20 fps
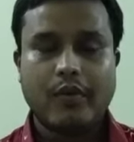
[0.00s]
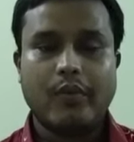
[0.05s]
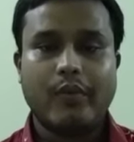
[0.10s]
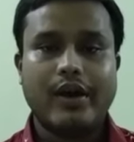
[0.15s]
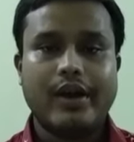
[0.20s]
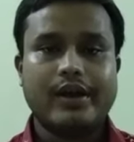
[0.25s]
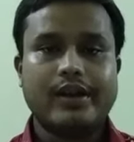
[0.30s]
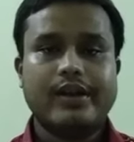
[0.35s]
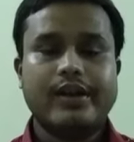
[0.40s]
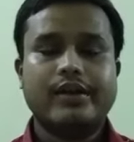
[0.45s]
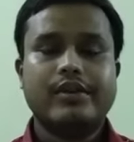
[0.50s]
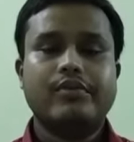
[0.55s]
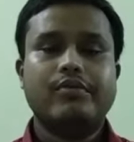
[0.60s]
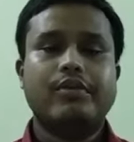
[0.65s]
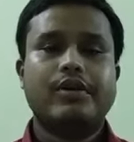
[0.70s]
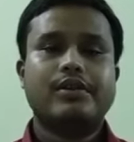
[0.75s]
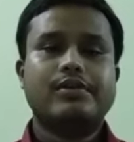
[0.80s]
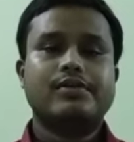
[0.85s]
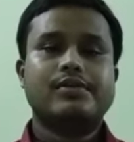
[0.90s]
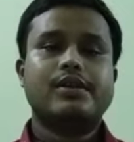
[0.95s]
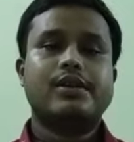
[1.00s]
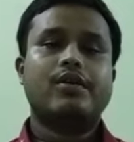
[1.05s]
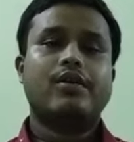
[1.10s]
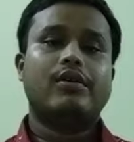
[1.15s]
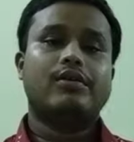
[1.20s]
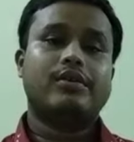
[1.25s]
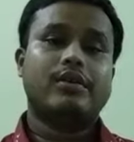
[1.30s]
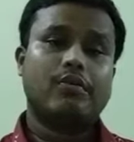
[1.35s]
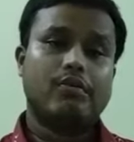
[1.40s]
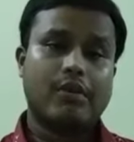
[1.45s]
warrior, you can say,
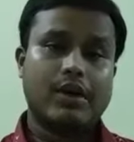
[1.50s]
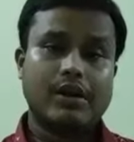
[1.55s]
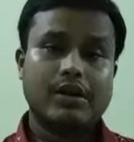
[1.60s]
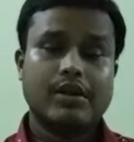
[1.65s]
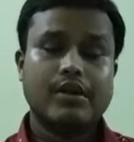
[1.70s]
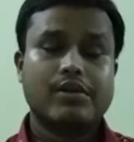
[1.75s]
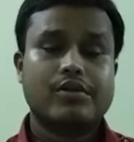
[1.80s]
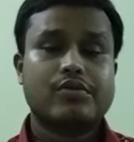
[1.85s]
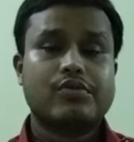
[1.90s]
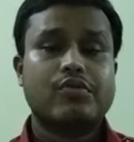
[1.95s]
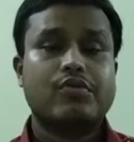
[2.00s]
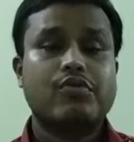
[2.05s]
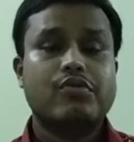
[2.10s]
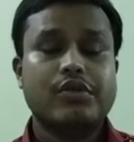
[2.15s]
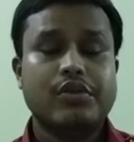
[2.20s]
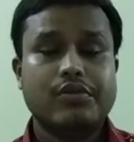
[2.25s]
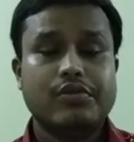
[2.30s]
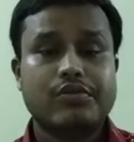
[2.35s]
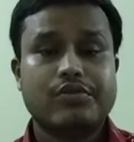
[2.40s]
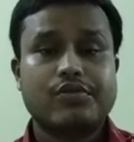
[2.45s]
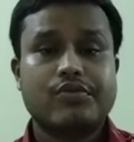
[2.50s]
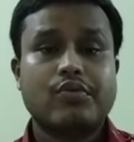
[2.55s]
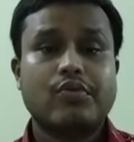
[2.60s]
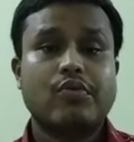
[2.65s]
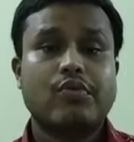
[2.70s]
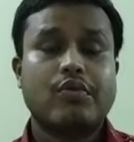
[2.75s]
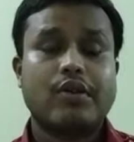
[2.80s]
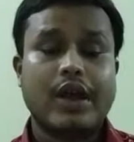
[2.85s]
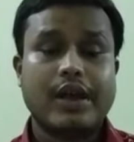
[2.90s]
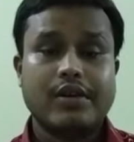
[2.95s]
or the warriors who used to
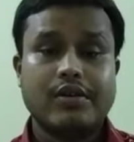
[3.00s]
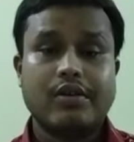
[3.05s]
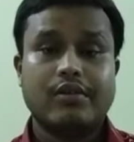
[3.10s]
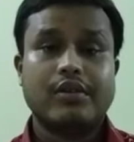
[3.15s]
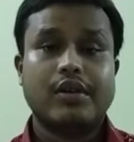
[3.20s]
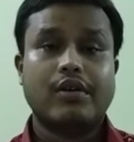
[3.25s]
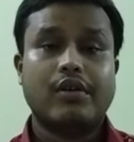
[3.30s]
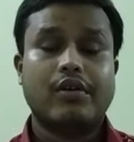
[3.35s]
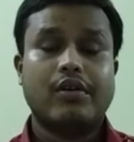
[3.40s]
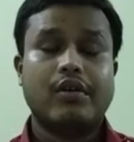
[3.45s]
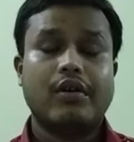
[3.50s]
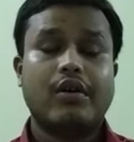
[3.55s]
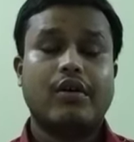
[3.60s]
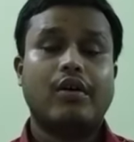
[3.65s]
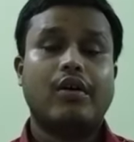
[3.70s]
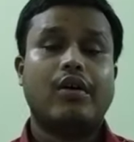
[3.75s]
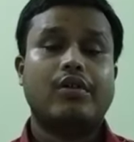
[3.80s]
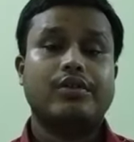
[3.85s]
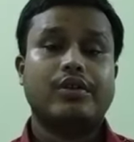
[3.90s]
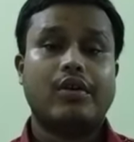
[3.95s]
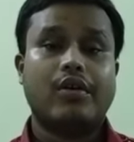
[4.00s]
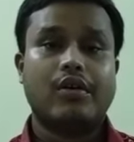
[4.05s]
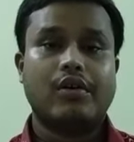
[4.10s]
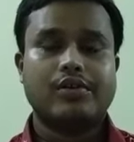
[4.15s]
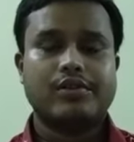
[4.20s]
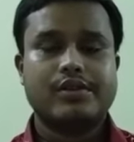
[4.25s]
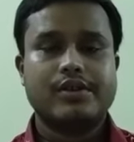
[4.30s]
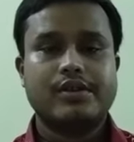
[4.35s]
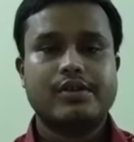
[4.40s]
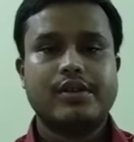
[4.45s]
ride on the
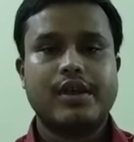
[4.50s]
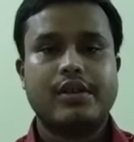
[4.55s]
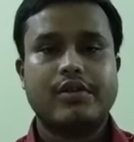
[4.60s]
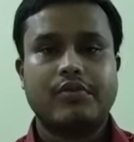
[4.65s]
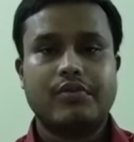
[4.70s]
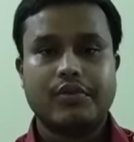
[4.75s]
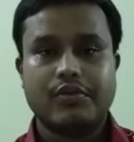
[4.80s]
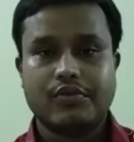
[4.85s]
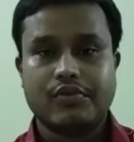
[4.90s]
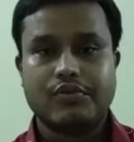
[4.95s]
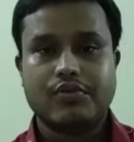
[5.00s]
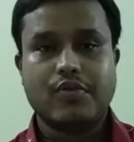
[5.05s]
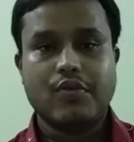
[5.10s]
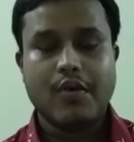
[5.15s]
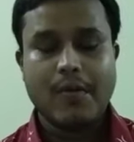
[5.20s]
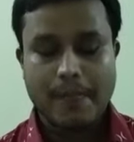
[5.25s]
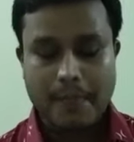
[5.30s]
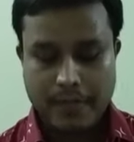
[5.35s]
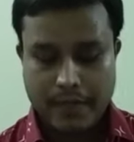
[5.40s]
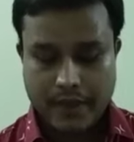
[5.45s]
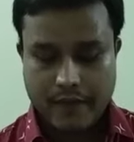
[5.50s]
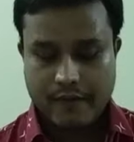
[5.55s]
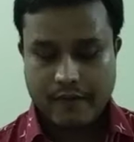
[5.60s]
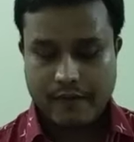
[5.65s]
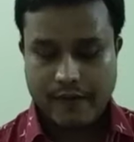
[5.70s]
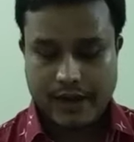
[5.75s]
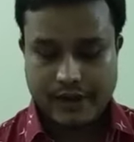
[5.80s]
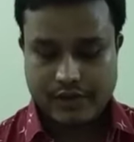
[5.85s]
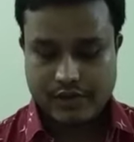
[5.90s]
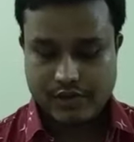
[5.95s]
horses and who used to
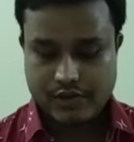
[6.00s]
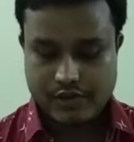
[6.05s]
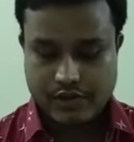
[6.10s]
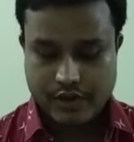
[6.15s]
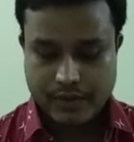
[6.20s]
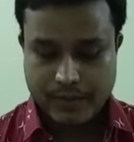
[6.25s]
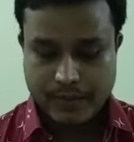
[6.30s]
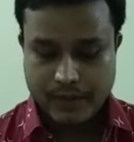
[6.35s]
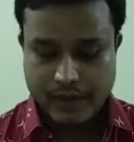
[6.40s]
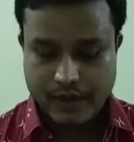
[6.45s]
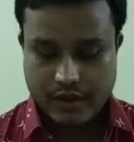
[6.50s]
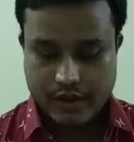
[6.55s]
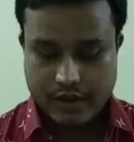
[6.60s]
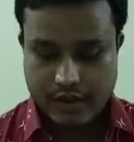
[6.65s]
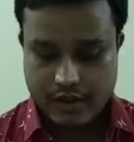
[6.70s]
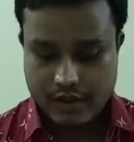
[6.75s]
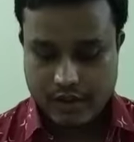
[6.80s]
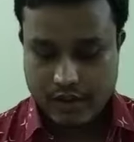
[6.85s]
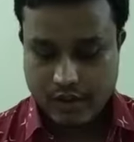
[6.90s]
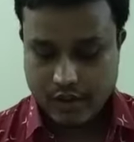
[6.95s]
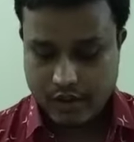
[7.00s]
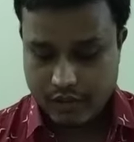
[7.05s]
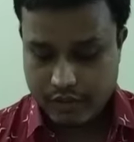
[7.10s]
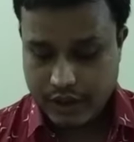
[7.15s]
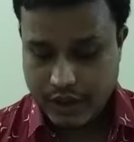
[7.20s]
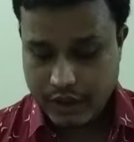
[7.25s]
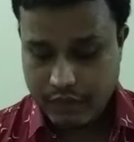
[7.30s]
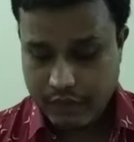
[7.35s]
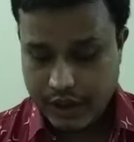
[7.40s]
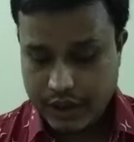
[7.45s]
fight.
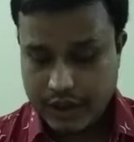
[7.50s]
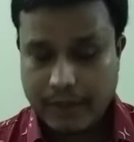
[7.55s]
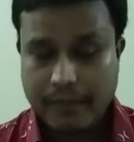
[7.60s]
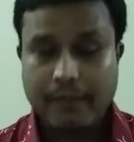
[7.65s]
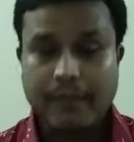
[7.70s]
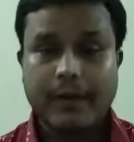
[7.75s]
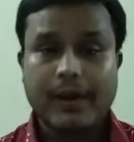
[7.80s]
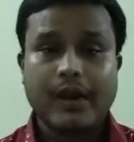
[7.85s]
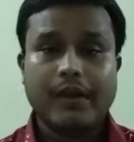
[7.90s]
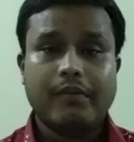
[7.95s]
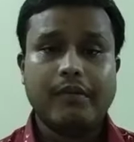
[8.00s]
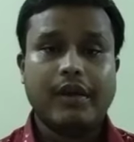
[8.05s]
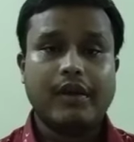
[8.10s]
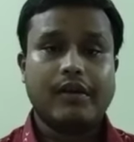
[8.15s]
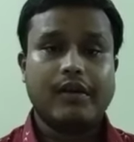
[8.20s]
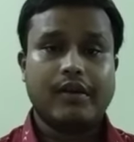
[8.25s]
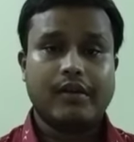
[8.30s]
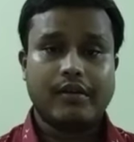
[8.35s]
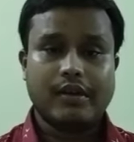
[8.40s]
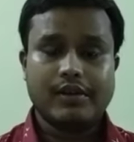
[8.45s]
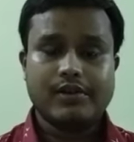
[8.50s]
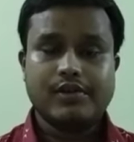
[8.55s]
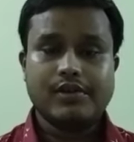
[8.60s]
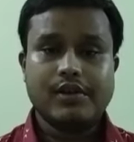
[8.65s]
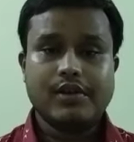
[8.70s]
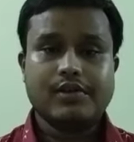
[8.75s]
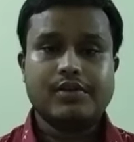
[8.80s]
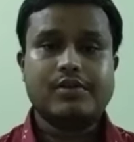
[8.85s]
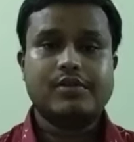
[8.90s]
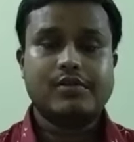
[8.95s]
They were the brave and
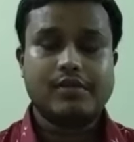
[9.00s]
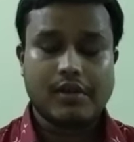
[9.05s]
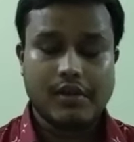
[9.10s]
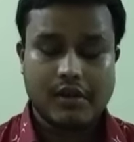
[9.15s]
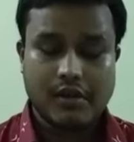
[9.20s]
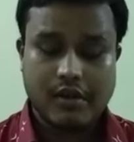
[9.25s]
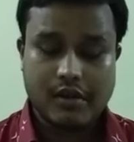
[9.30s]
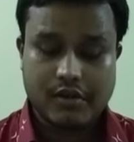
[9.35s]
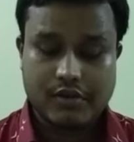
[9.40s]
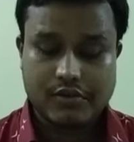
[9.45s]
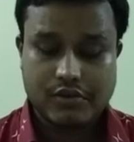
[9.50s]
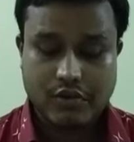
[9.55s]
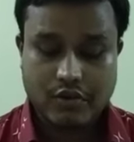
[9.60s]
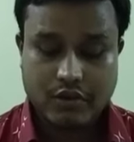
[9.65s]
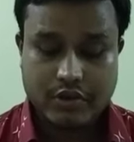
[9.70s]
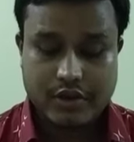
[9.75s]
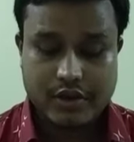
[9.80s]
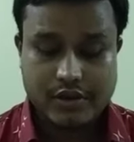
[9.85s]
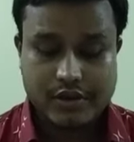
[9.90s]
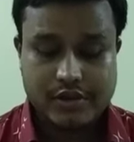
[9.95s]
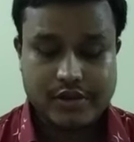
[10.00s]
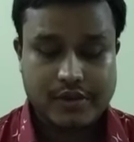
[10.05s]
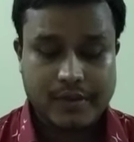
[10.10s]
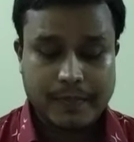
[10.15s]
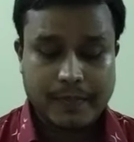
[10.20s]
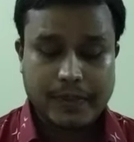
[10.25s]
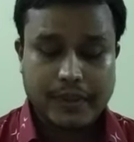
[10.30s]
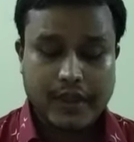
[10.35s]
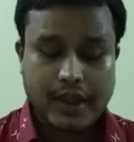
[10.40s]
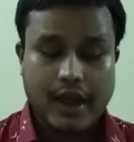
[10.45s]
courageous
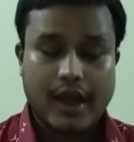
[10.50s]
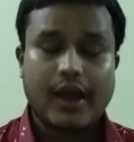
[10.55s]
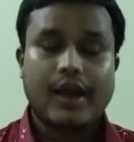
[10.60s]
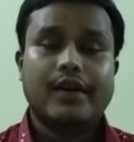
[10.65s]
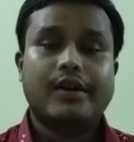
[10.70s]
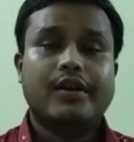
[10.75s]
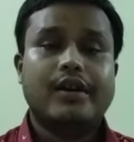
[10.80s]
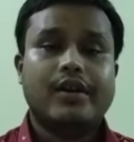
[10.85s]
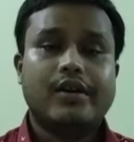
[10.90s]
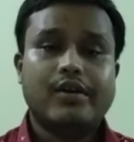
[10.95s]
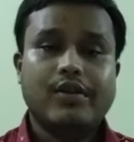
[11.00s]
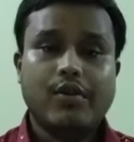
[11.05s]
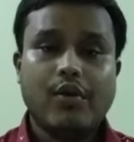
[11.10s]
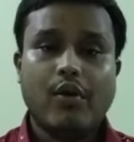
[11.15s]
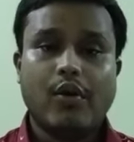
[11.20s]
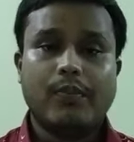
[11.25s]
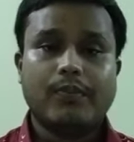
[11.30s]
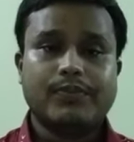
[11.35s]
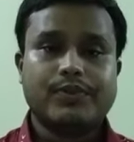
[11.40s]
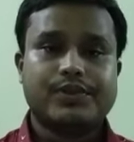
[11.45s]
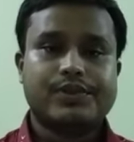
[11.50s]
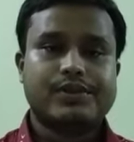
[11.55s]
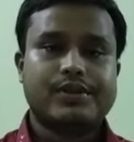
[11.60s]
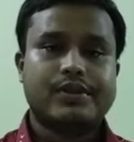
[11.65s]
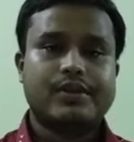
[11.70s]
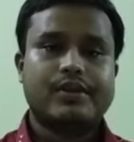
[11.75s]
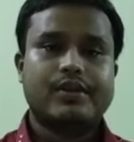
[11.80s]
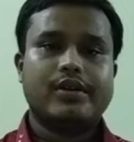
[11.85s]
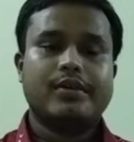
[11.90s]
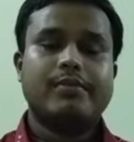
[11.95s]
soldiers. And
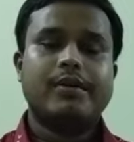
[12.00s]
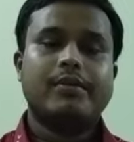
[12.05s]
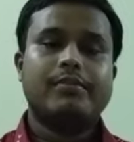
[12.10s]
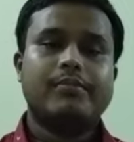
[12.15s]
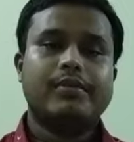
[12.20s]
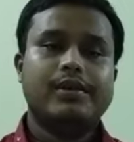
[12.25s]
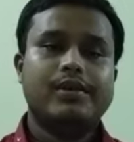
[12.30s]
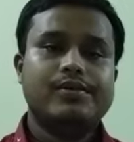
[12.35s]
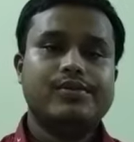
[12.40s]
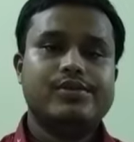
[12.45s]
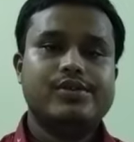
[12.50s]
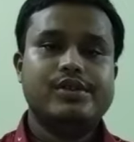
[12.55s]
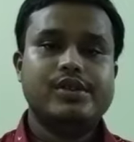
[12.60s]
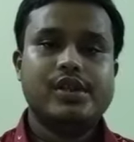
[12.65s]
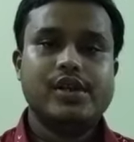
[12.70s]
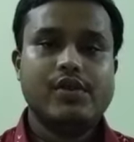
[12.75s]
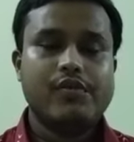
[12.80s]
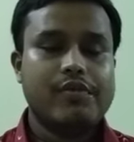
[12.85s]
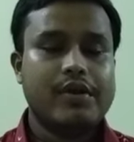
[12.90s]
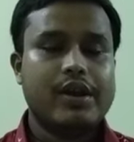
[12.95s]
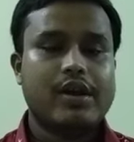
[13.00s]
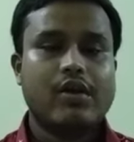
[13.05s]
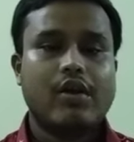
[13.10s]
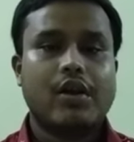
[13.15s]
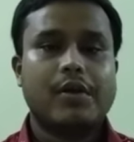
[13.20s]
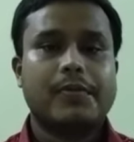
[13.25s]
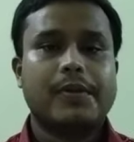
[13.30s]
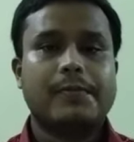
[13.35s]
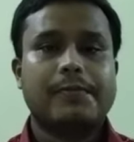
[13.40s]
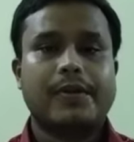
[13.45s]
gnomes, remember, G will
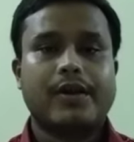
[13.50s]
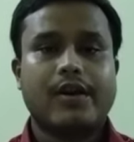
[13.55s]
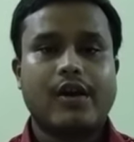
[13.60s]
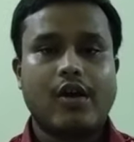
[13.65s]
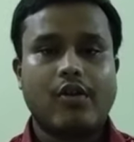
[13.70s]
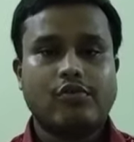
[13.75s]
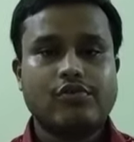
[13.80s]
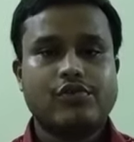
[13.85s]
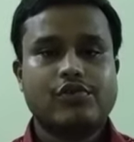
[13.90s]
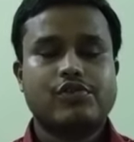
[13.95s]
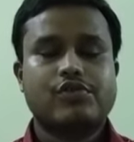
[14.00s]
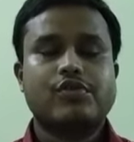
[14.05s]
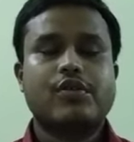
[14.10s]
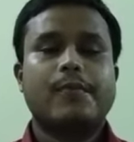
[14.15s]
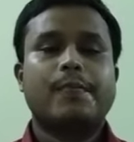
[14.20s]
not be pronounced,